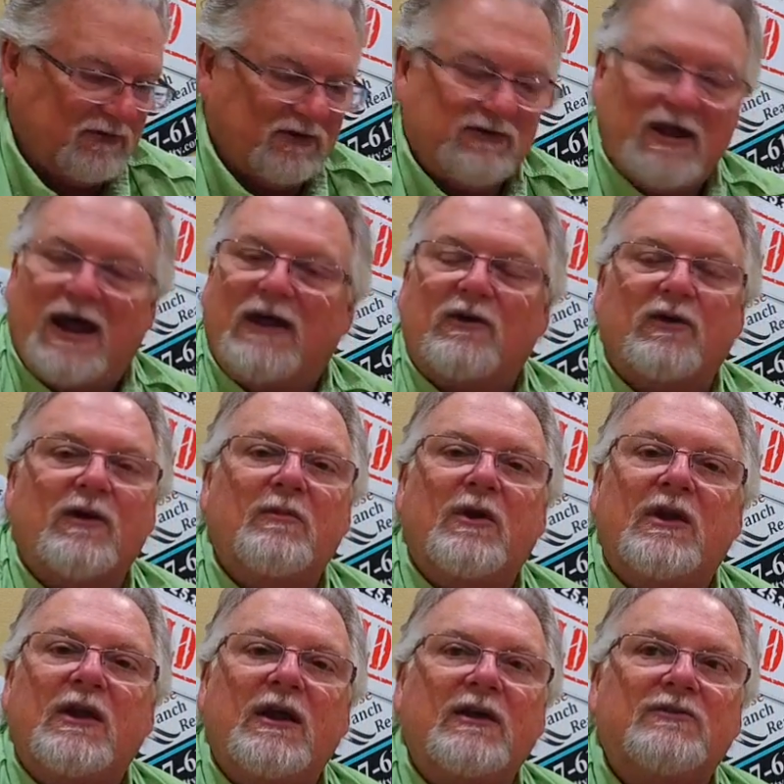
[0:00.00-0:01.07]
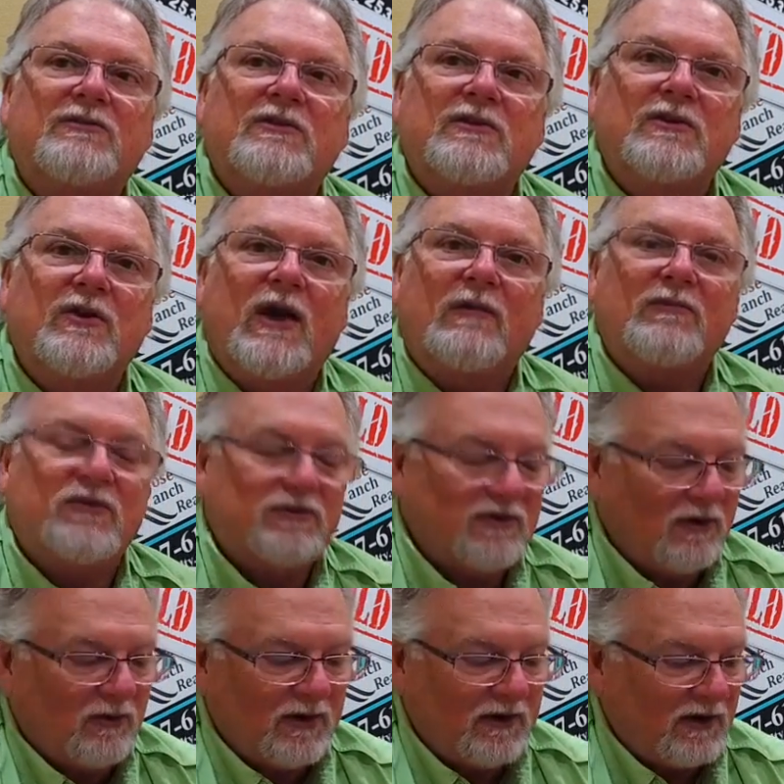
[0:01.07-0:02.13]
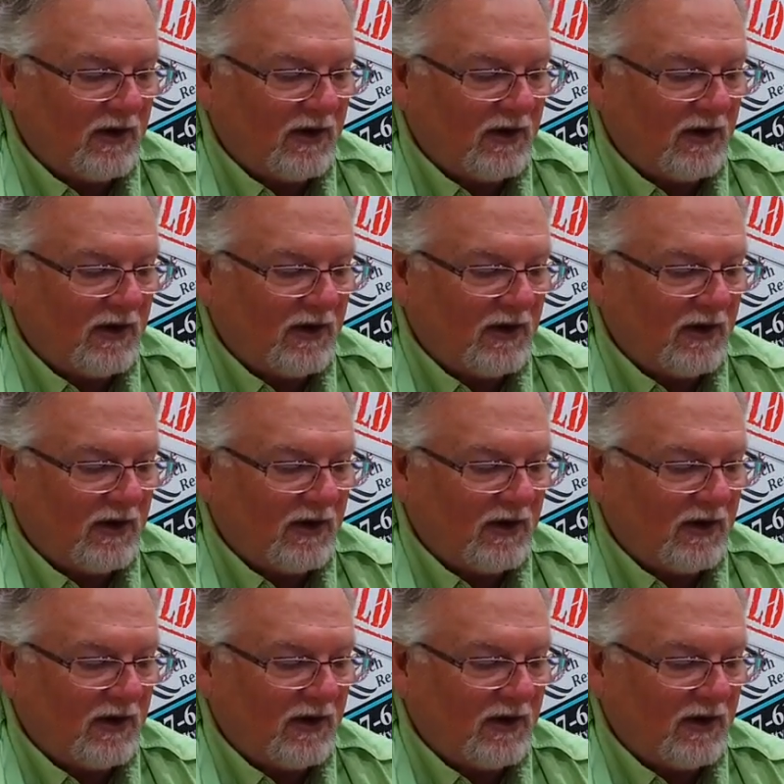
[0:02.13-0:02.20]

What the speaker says: the Tyler MLS and you happen to sell one in